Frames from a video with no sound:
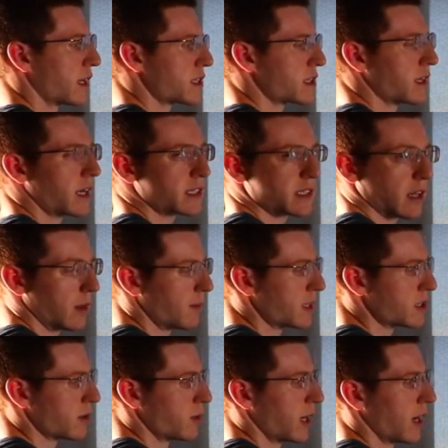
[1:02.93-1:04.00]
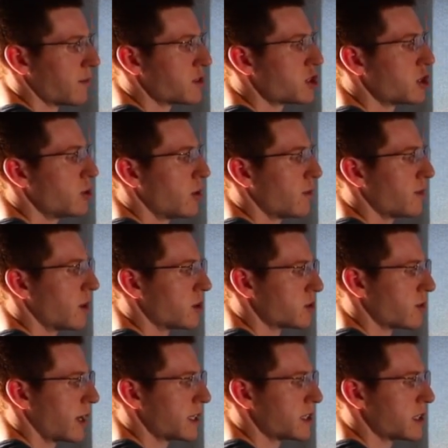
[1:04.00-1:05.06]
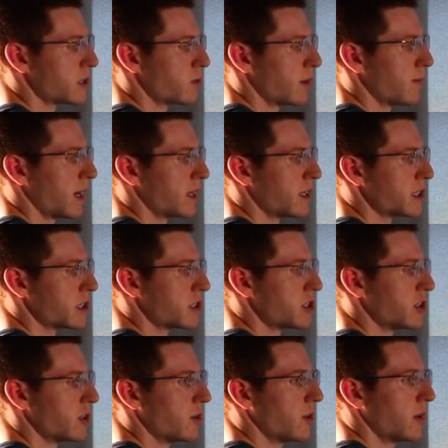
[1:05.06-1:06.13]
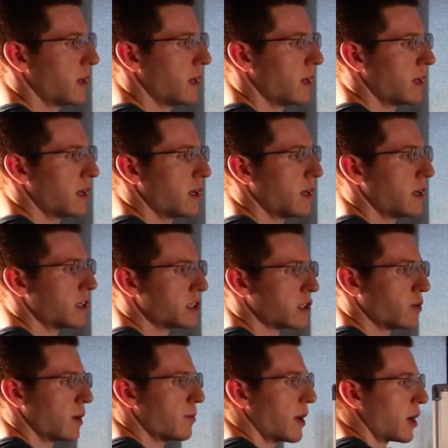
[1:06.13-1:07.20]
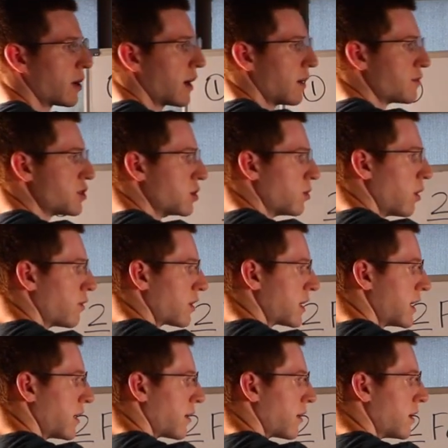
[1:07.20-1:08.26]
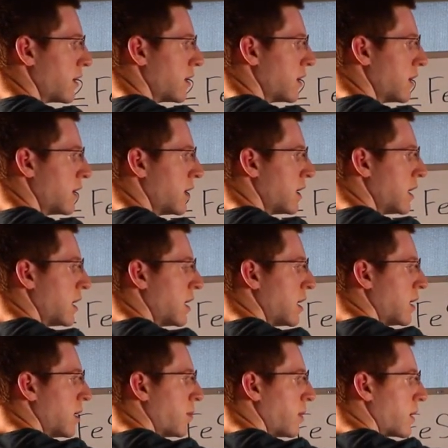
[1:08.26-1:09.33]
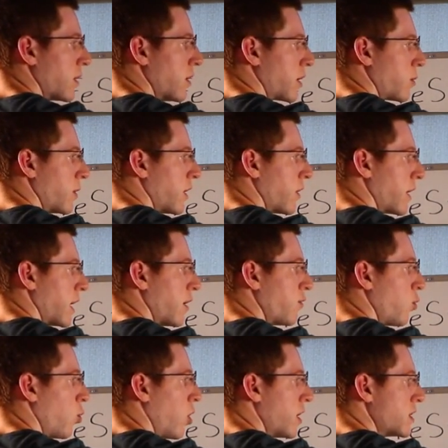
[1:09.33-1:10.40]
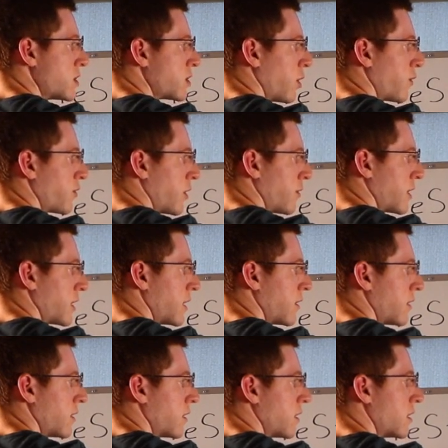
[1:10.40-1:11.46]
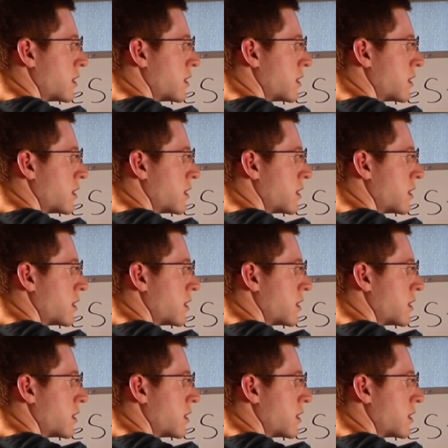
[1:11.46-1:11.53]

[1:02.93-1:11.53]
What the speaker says: That's the next element, so we have 2 of those, right, since we made this a 2. So we better have 2 over here. But look, we only have 1 sulfur over here.